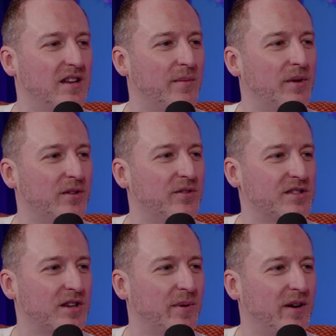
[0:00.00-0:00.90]
about
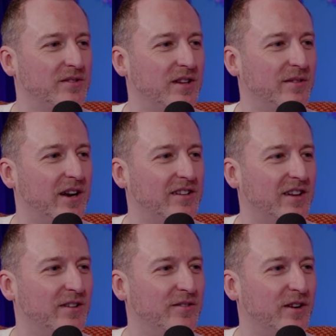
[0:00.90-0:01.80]
Lewis Capaldi when I
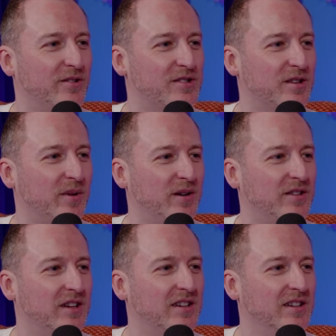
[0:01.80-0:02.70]
done it for Lewis
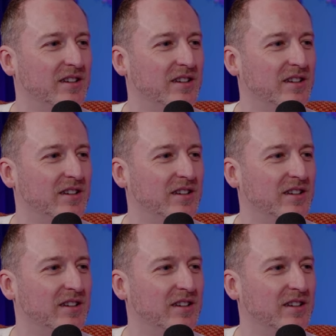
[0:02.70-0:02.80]
Capaldi?